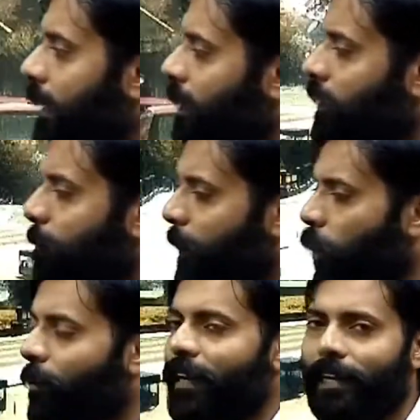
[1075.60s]
the
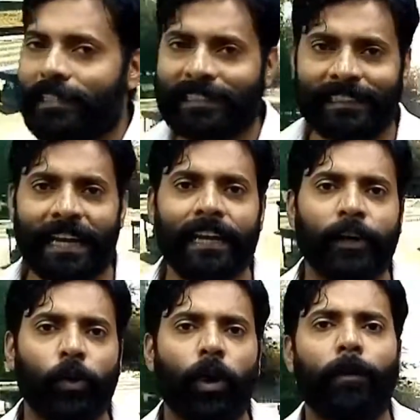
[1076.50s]
speedometer is telling
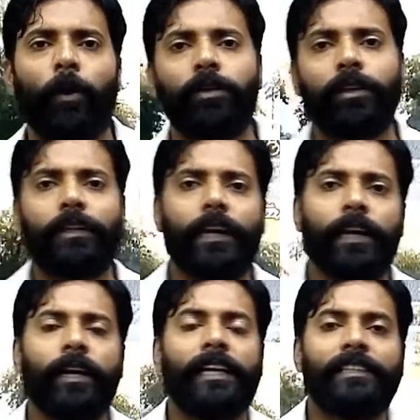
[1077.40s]
you about
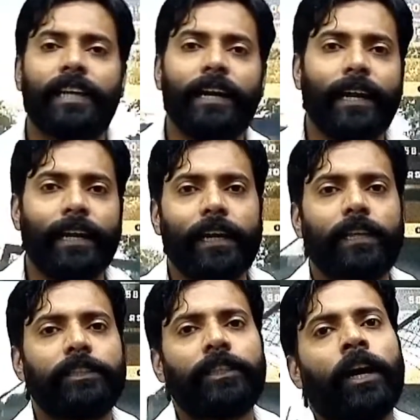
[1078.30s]
the
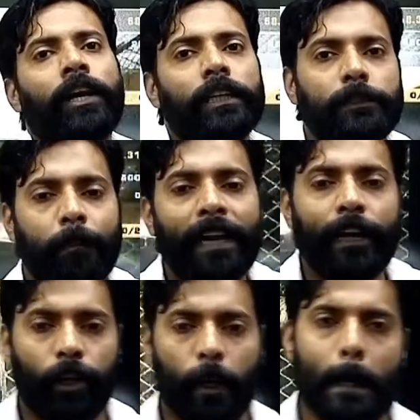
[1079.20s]
instantaneous
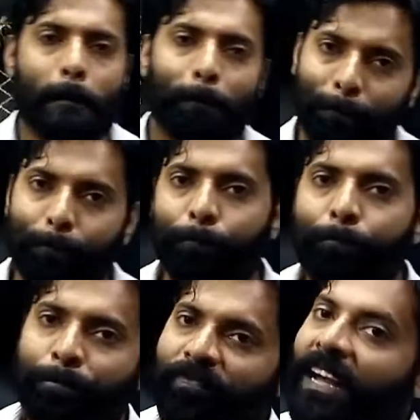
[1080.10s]
speed,
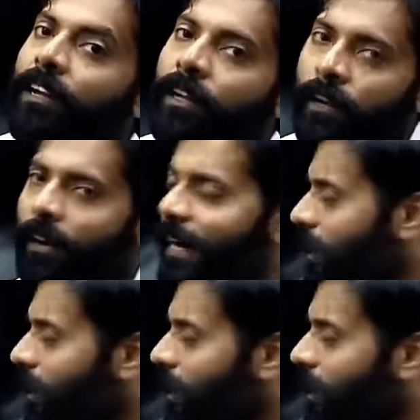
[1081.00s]
right?